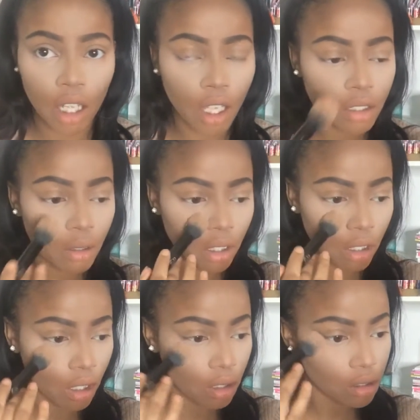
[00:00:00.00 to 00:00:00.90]
to contour
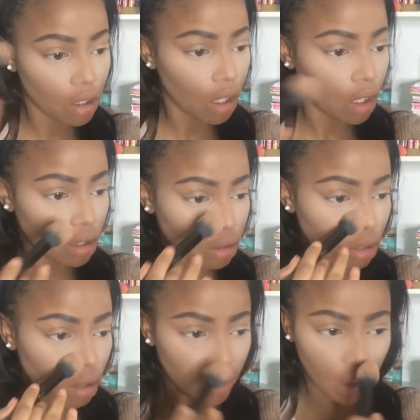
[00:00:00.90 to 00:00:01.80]
your nose,
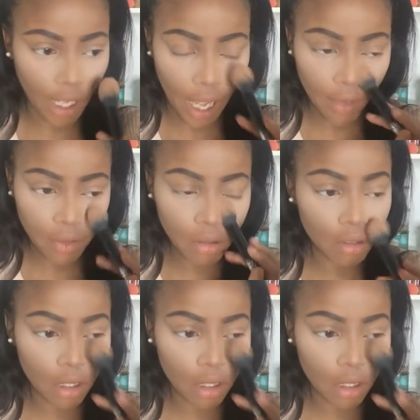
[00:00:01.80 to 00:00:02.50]
you don't really have to.